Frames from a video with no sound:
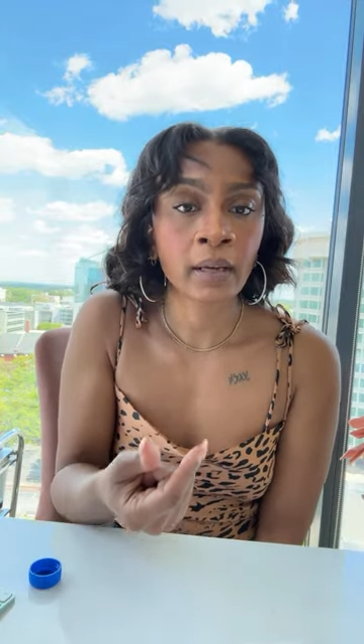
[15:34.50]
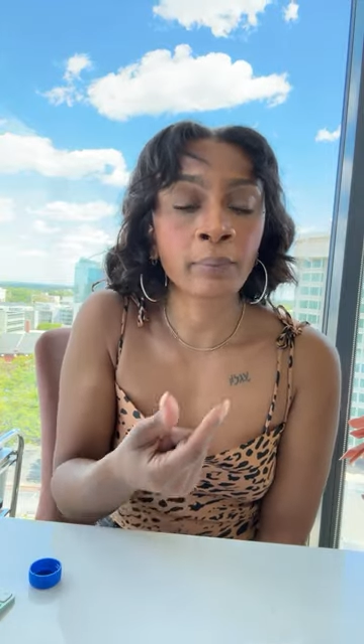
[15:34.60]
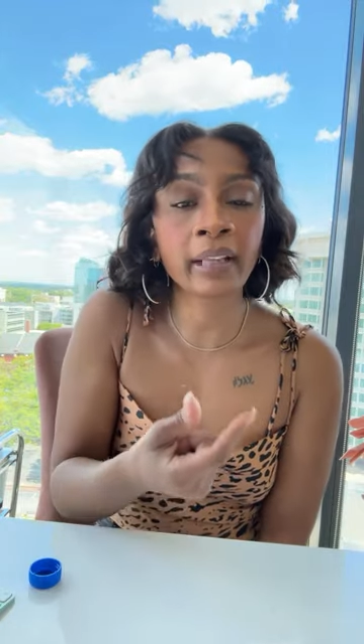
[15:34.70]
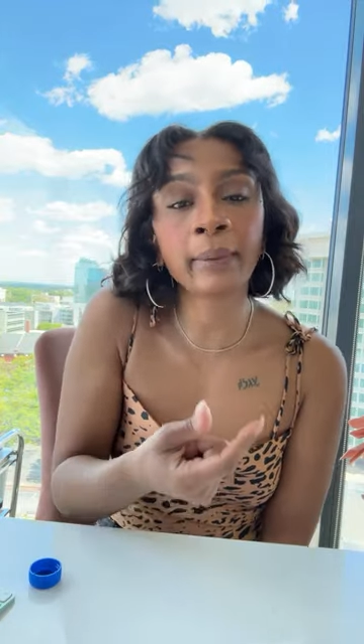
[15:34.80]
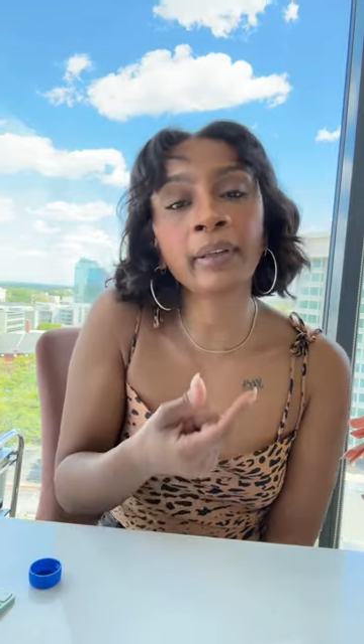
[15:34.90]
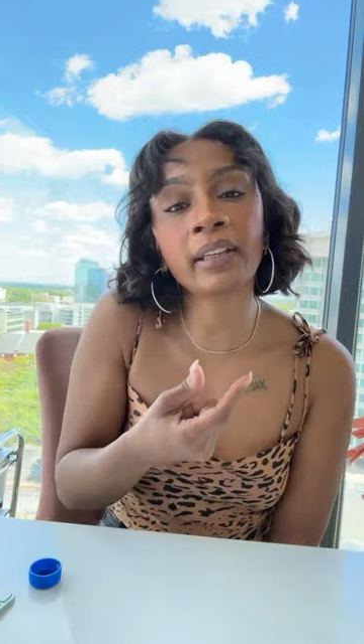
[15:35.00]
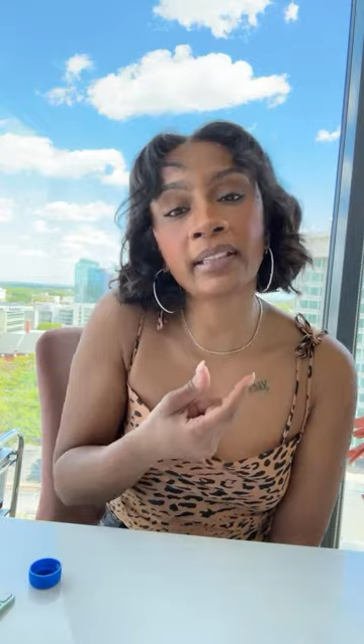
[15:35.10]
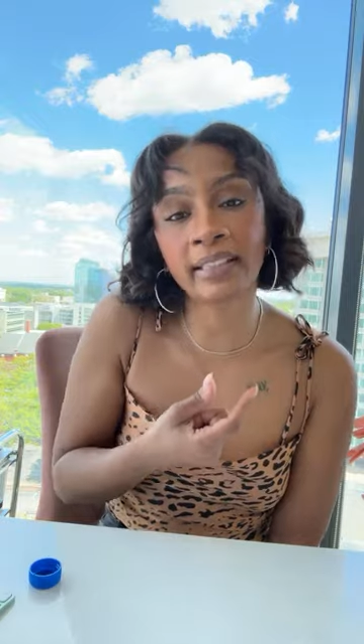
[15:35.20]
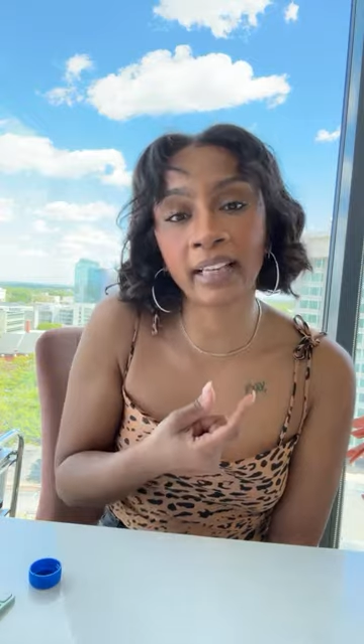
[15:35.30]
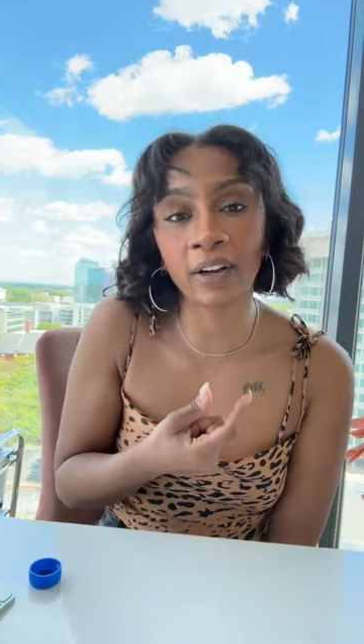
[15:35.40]
Blaming
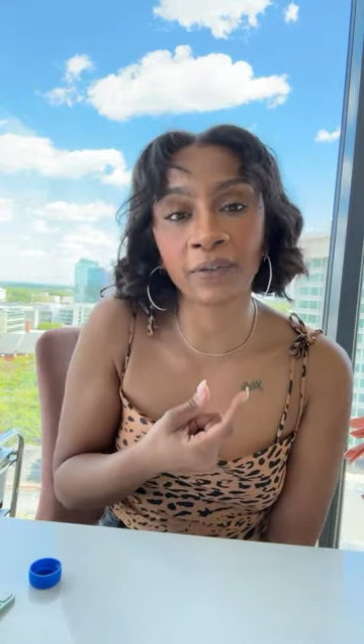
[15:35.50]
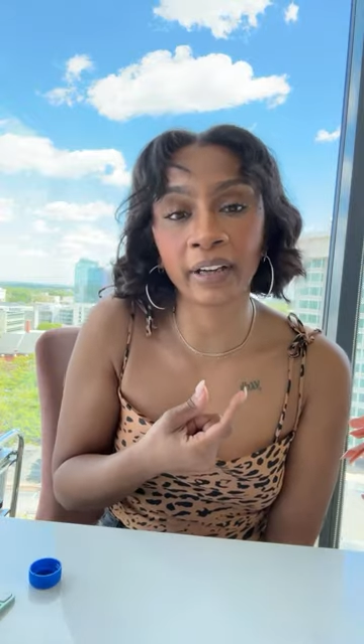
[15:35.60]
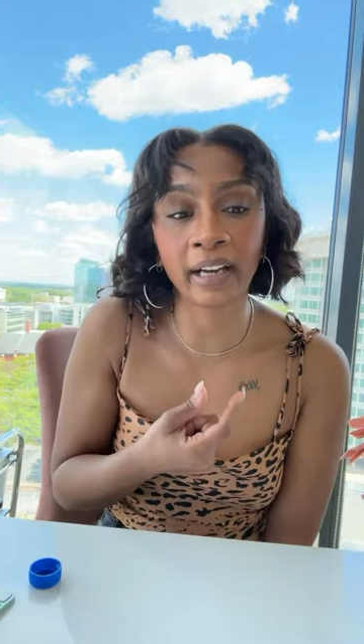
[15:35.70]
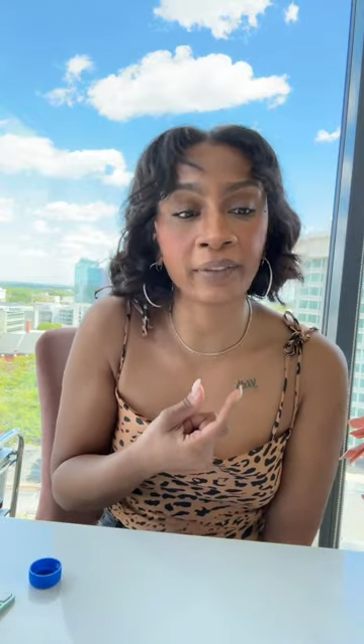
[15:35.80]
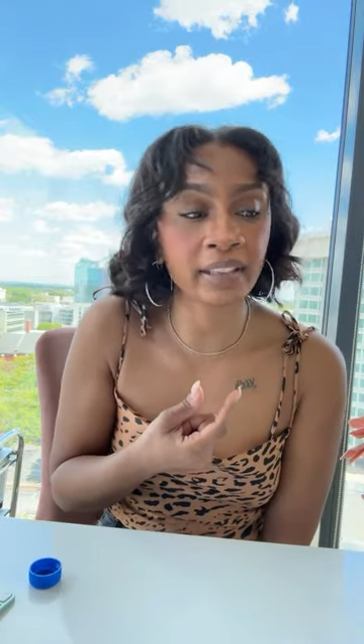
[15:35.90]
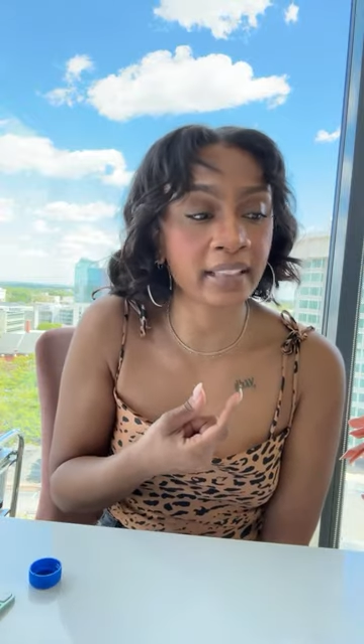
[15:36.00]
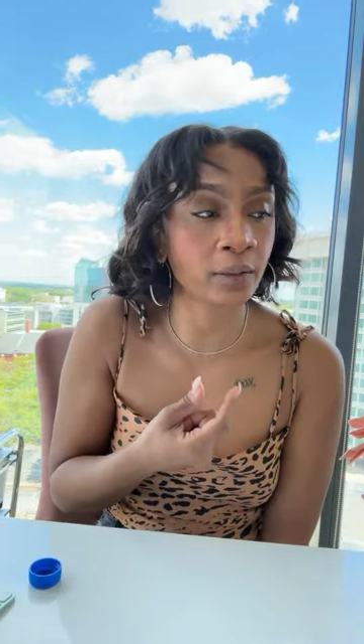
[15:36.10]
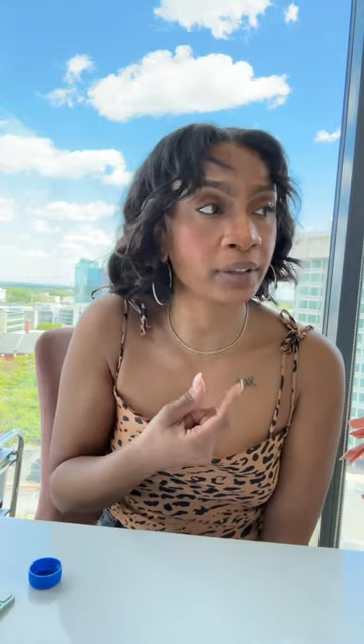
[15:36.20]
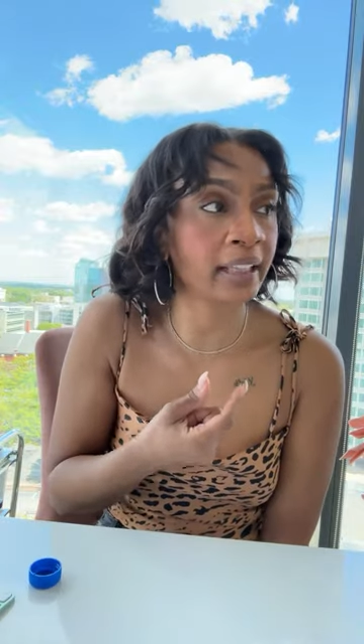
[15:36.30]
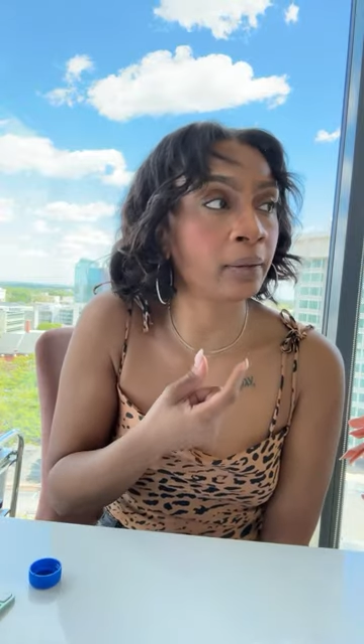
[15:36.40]
yourself for every
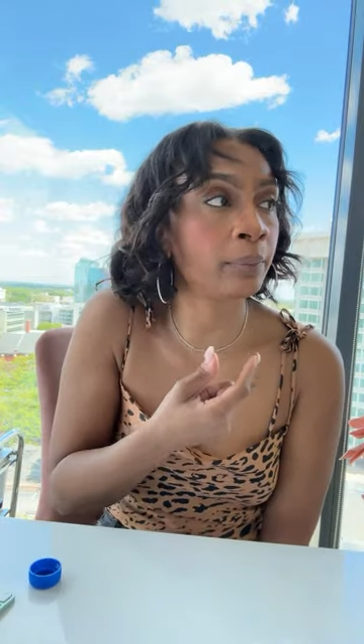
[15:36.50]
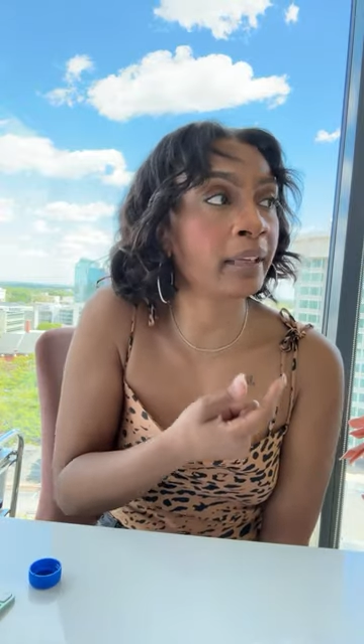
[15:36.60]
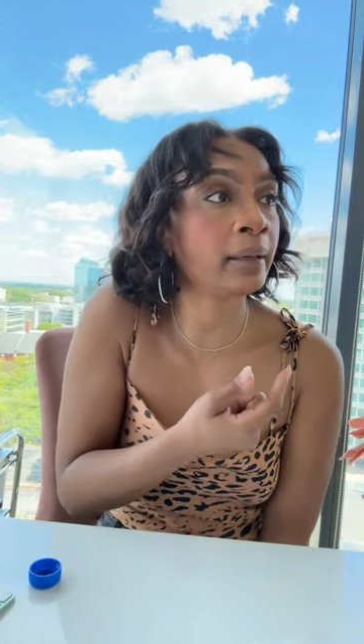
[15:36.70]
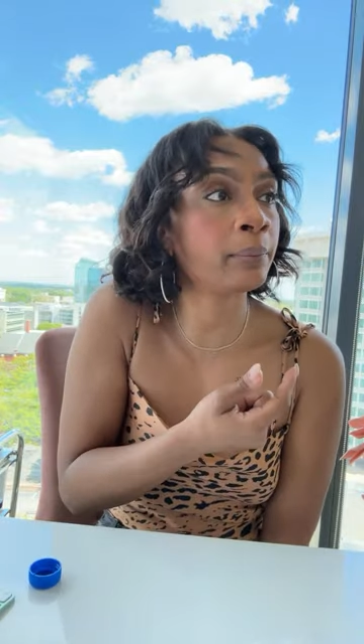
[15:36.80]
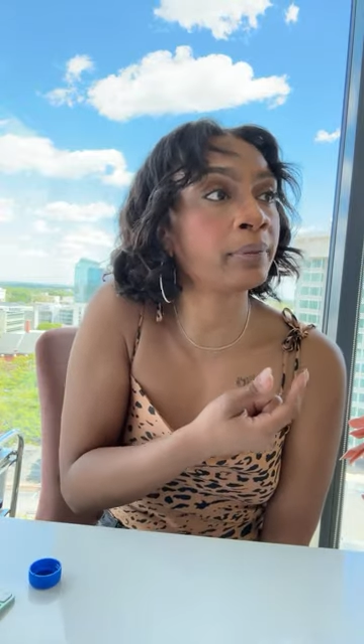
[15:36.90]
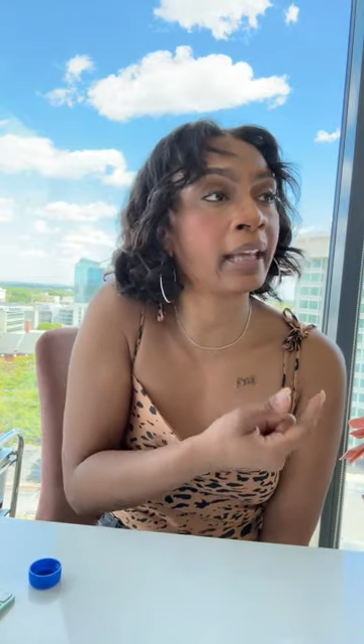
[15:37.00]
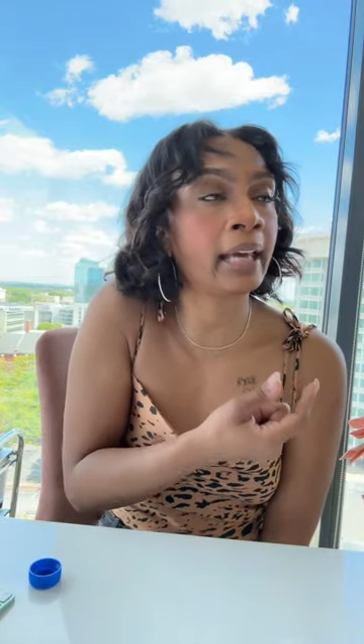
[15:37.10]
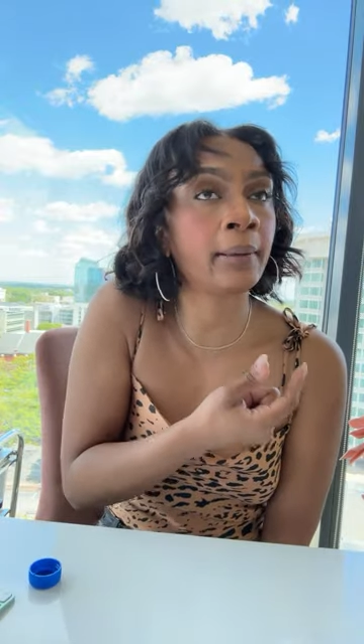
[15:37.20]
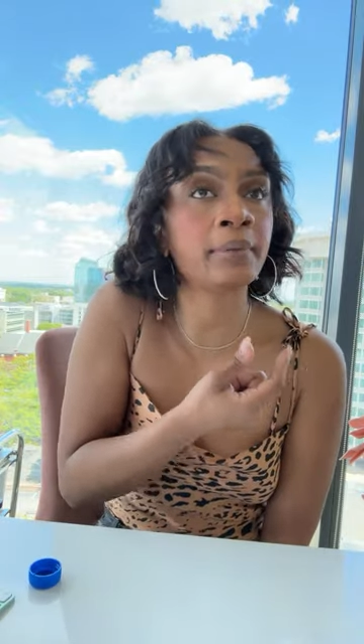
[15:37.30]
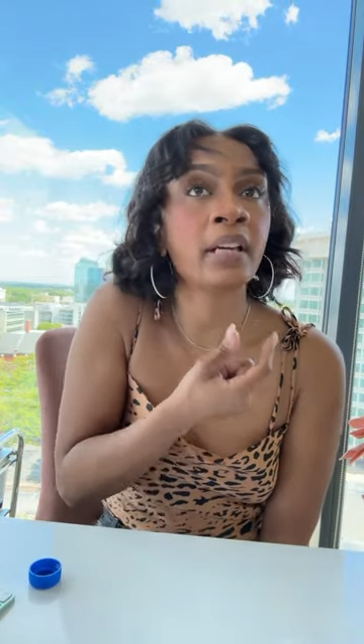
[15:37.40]
single thing, being
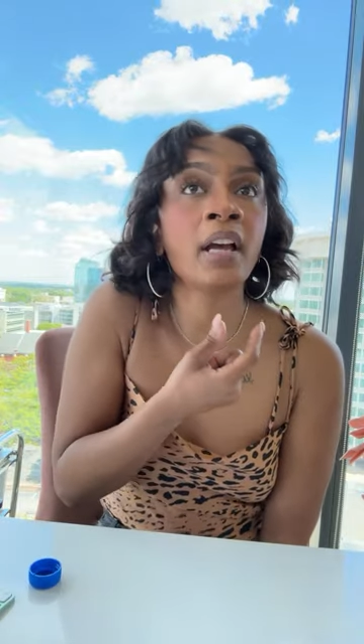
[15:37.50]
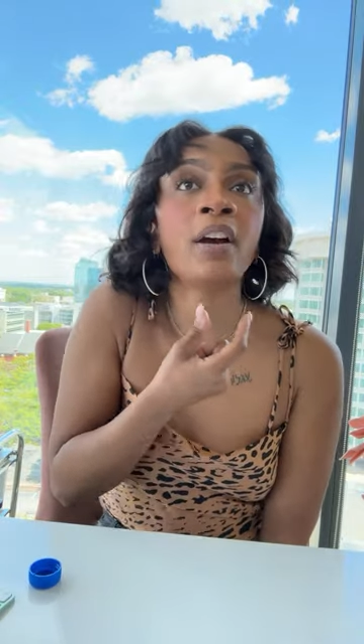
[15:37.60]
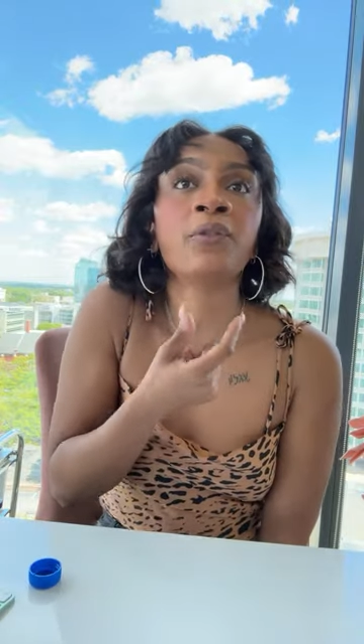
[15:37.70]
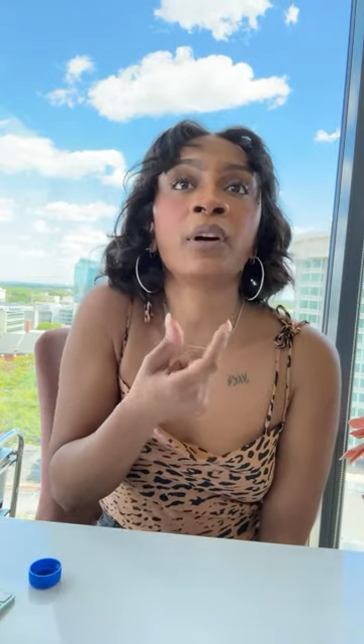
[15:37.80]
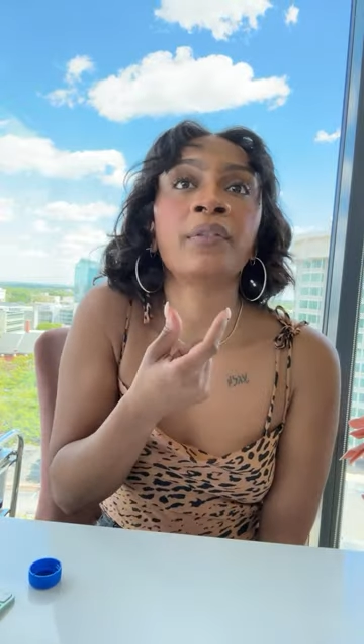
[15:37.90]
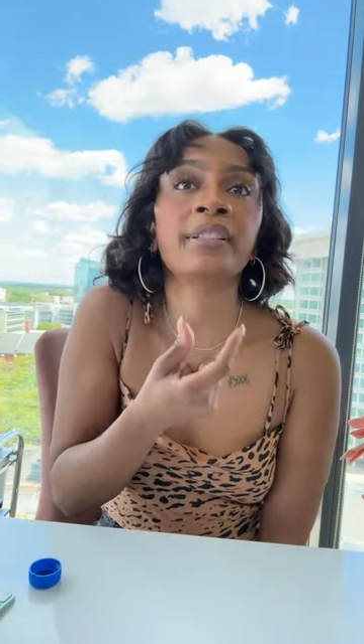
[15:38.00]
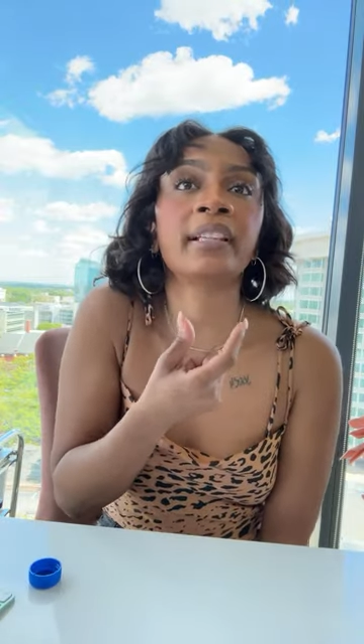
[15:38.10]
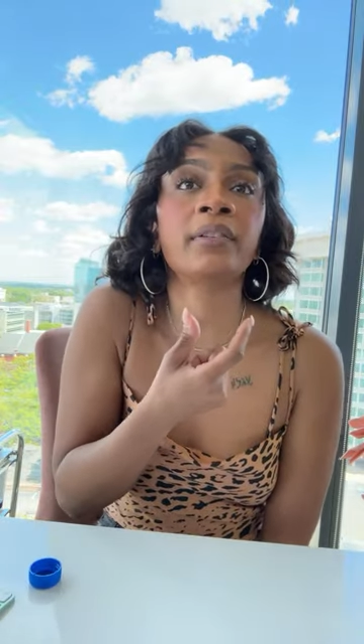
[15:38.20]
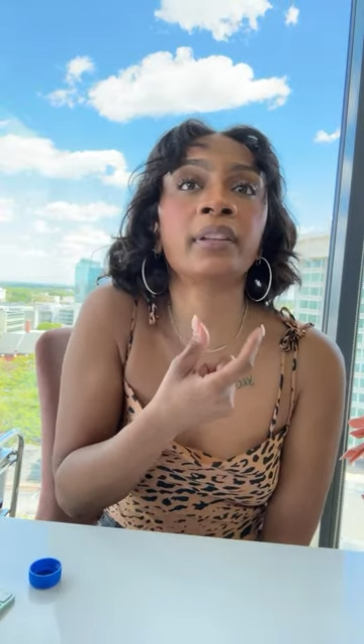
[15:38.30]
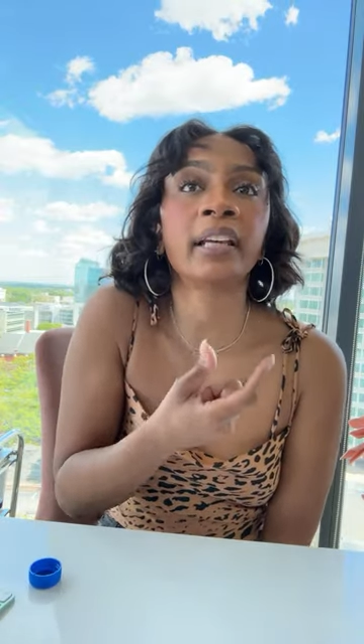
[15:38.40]
blamed for every
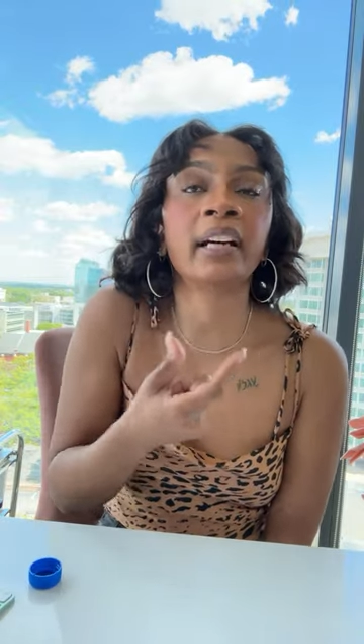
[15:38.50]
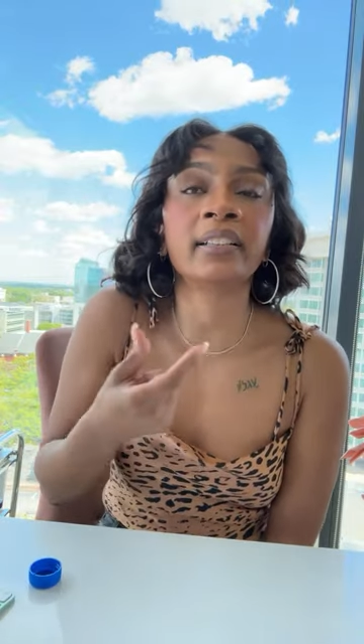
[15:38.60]
single thing,